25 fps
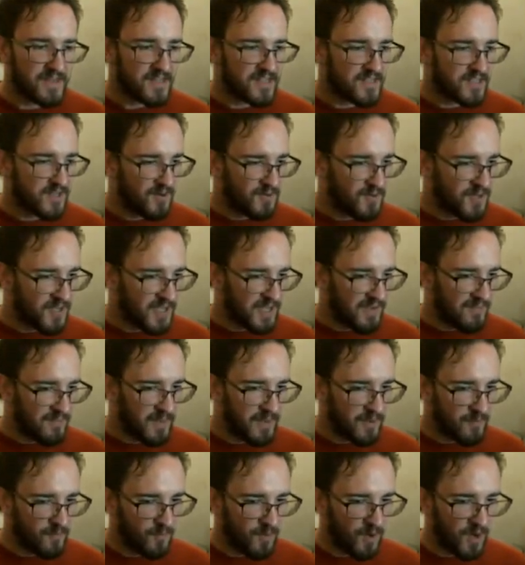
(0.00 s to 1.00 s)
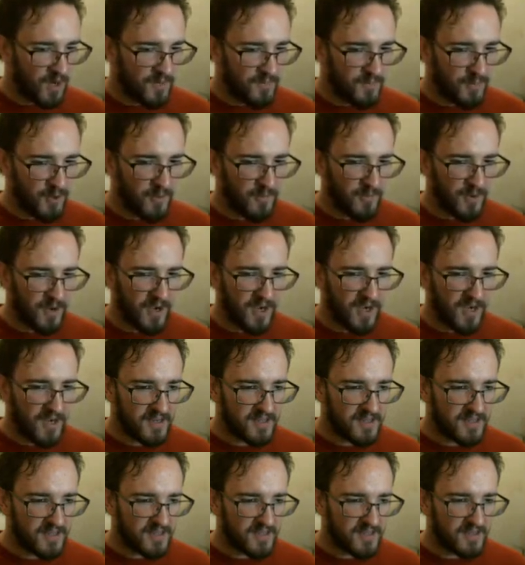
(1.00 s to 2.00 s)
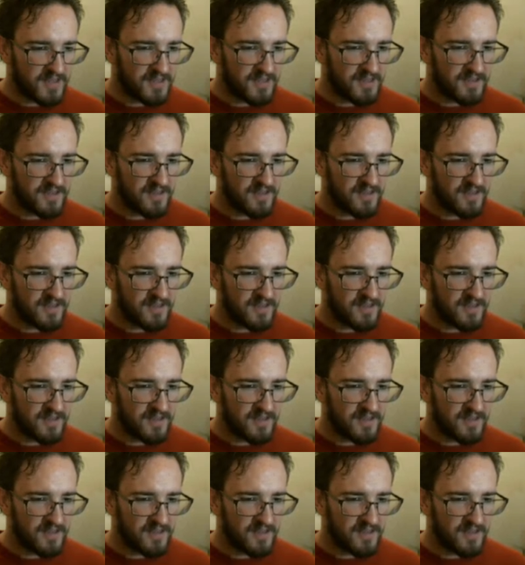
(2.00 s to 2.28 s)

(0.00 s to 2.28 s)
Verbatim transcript: Does it only give me one per box?